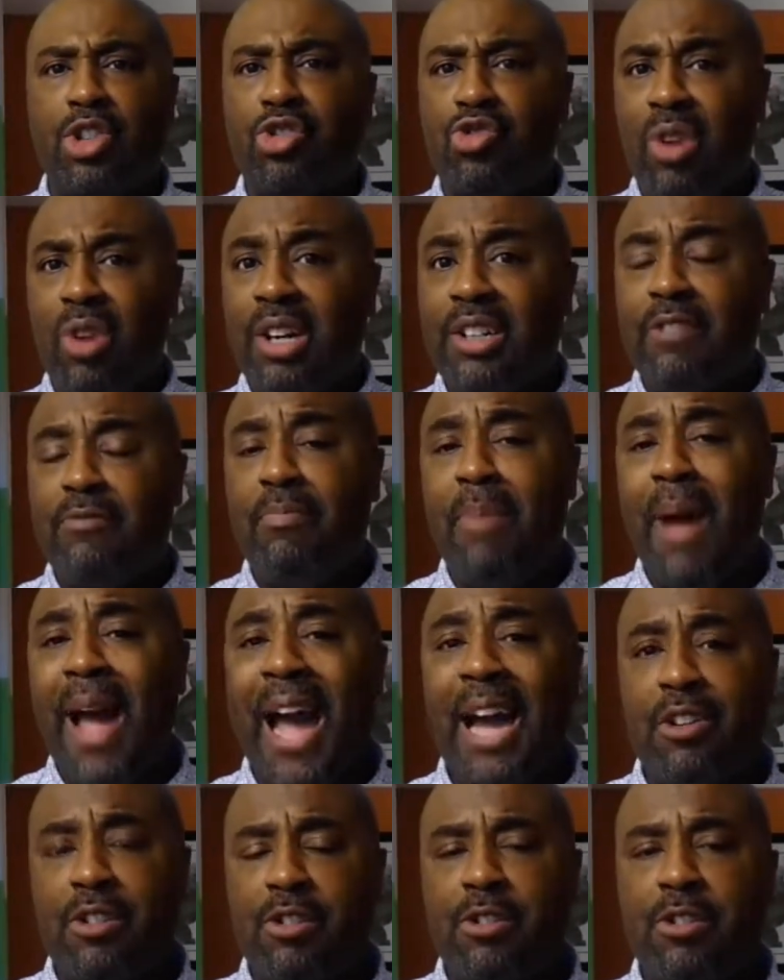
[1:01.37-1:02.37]
destructive
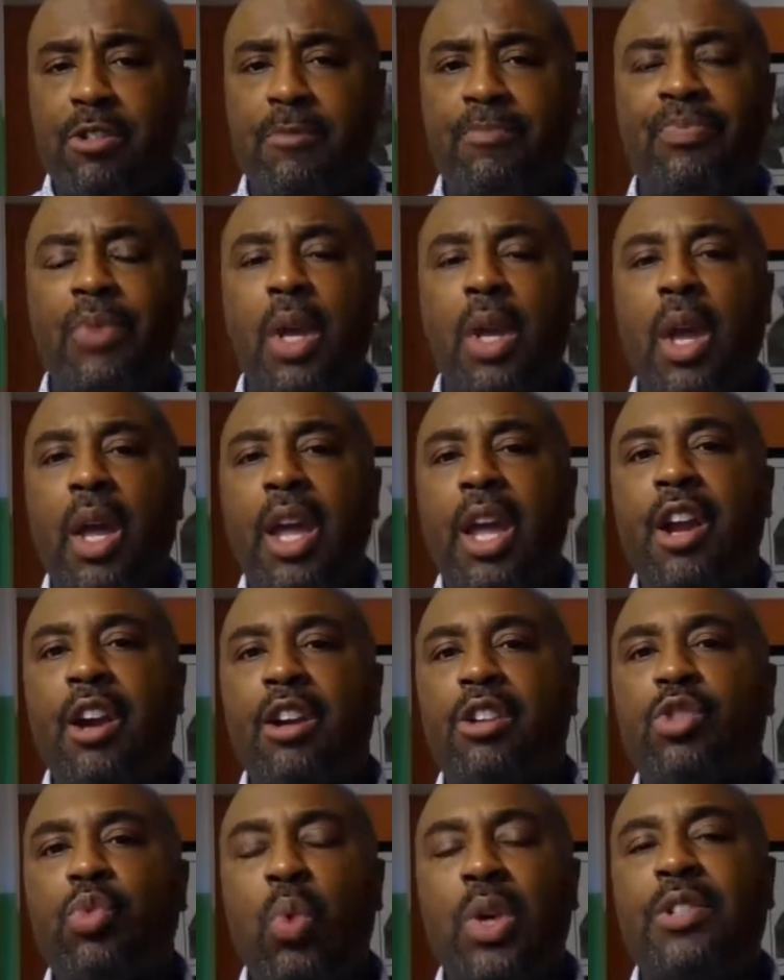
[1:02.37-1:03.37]
patterns.
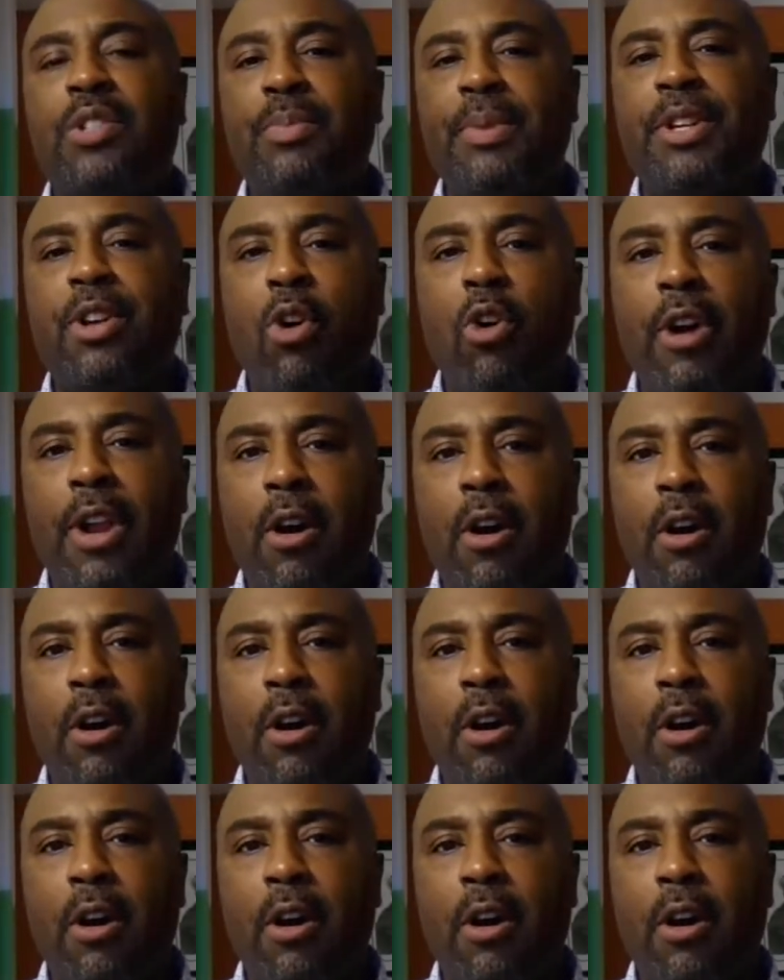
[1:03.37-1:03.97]
Here's what's been